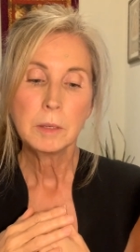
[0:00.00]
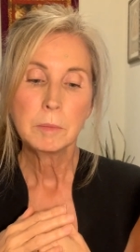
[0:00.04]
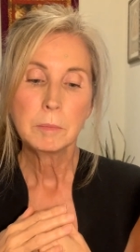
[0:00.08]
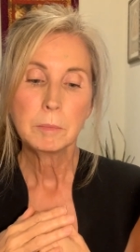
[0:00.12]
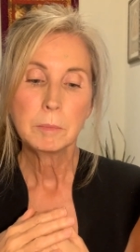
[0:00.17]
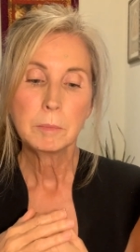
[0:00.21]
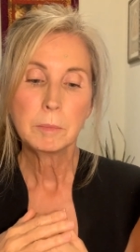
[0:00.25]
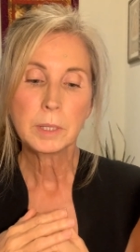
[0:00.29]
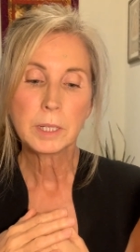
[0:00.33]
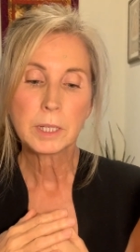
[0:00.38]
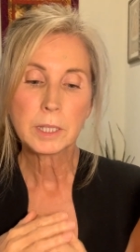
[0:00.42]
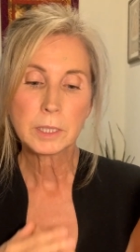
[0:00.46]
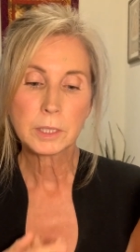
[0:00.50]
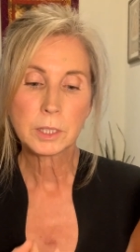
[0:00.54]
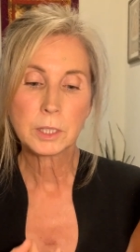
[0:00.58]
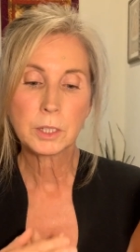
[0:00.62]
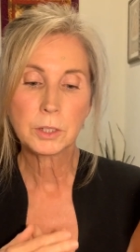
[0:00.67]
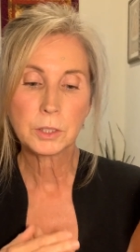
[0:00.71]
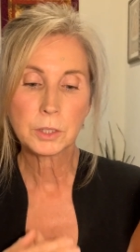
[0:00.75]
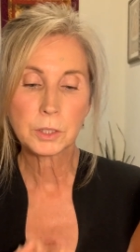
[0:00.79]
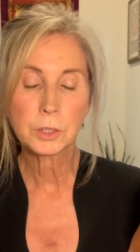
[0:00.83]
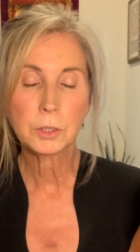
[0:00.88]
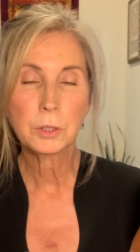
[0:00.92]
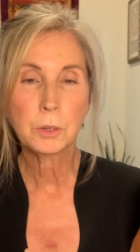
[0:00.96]
Because there
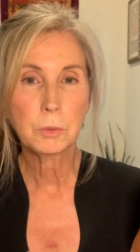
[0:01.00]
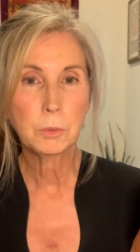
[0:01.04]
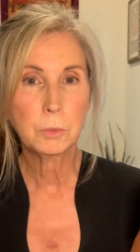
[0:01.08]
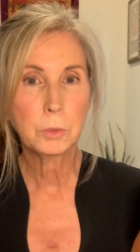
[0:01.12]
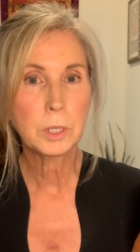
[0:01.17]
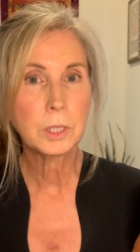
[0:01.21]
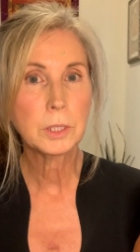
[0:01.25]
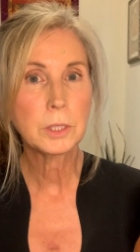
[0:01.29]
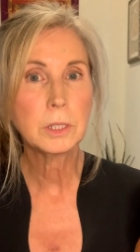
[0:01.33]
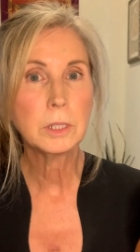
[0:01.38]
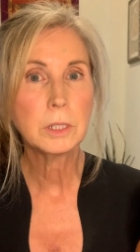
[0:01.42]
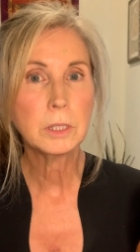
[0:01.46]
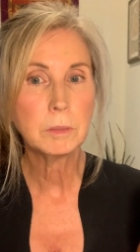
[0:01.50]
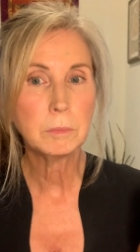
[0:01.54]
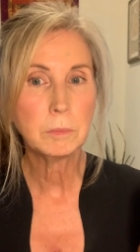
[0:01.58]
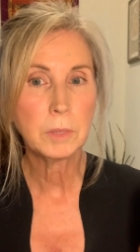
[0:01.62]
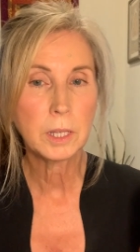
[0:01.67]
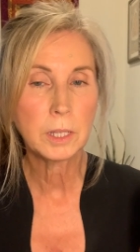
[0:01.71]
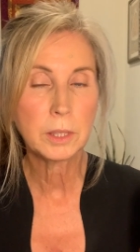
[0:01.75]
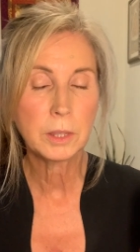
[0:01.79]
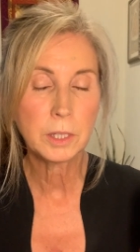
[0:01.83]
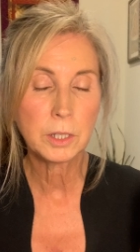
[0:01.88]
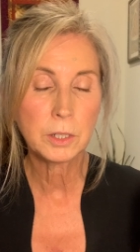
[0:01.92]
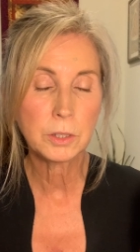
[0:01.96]
is no wisdom
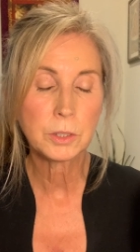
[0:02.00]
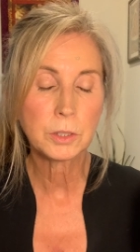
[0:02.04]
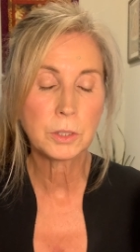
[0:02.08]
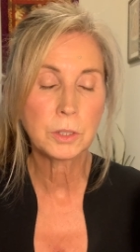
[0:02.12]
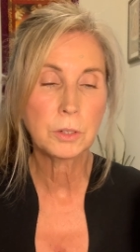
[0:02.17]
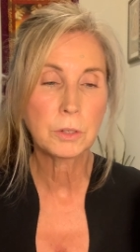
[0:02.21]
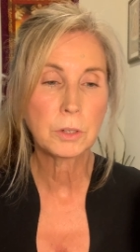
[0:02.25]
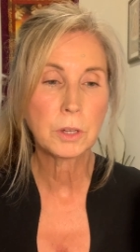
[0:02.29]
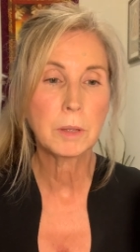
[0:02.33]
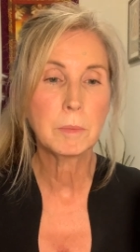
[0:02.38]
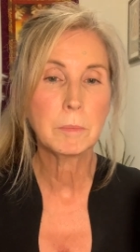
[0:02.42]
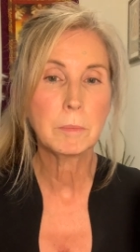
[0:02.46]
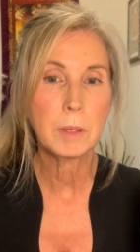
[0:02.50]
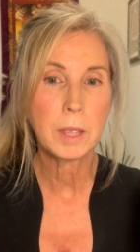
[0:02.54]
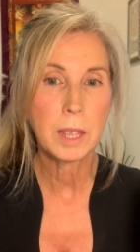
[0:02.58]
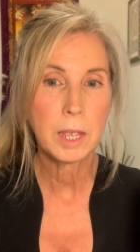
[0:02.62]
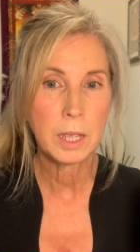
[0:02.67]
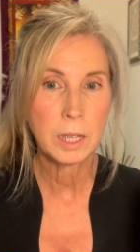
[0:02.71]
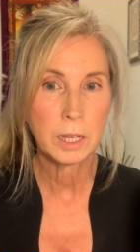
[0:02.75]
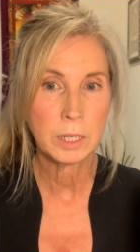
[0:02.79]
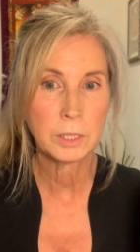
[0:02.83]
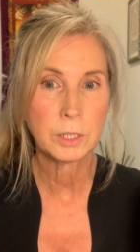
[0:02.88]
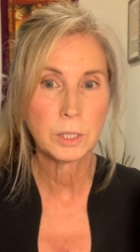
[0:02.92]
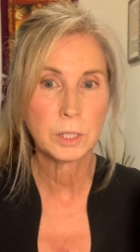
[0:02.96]
and there is no
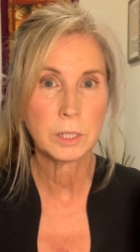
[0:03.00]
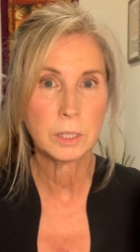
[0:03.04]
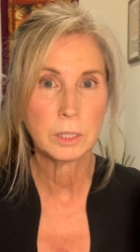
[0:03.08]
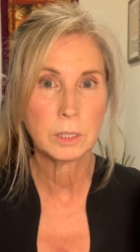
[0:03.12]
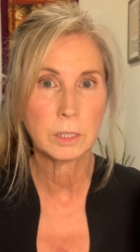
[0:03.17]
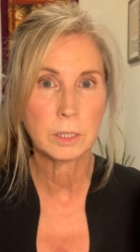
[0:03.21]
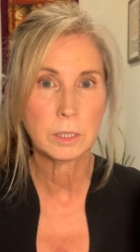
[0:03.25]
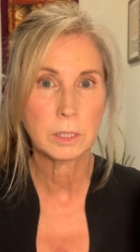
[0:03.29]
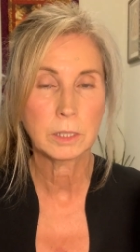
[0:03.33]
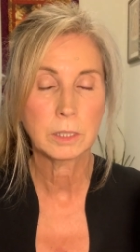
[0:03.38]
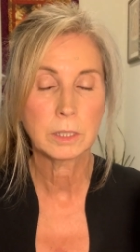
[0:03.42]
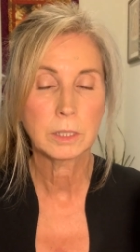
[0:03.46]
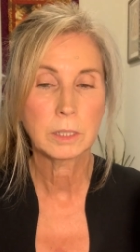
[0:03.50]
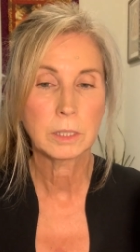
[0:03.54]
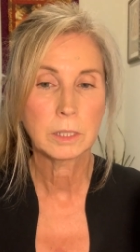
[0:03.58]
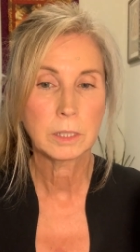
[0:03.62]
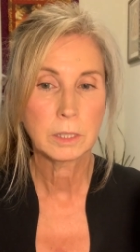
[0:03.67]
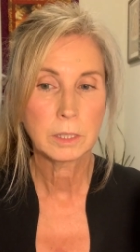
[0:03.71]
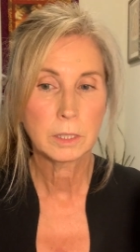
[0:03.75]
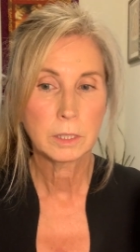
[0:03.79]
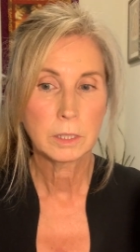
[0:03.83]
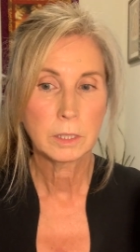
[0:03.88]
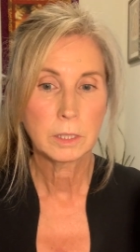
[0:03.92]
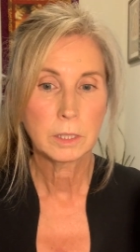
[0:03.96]
compassion
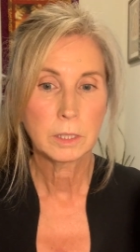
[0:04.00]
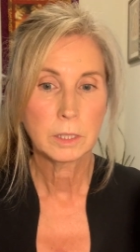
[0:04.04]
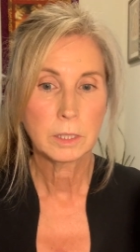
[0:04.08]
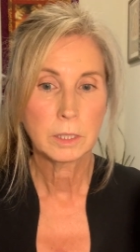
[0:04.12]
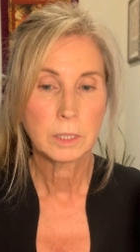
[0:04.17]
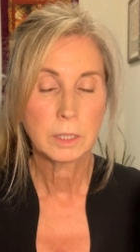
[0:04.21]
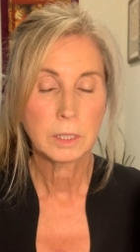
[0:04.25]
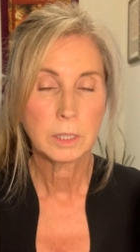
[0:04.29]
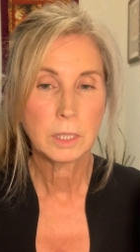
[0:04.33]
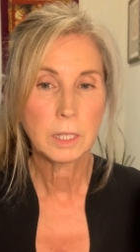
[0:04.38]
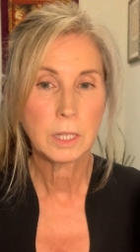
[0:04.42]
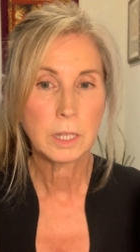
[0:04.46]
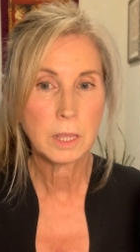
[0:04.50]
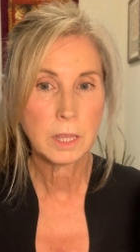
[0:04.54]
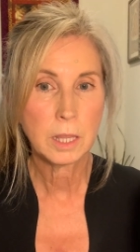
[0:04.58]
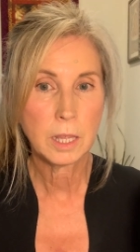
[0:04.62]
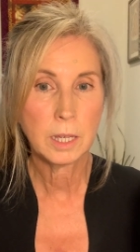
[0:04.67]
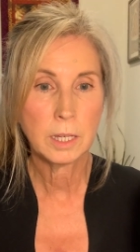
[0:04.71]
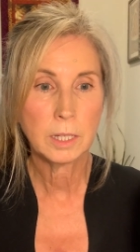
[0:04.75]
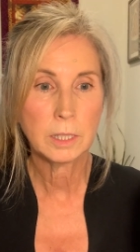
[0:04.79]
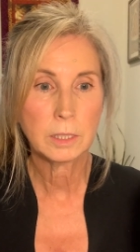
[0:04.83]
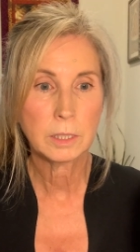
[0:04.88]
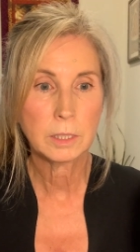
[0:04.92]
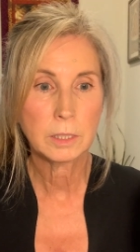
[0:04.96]
in
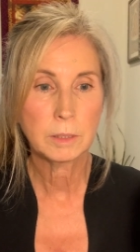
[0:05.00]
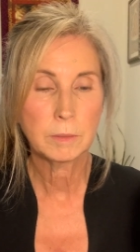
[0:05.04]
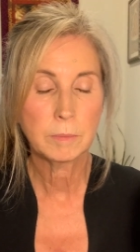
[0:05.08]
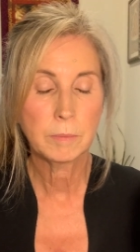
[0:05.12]
that.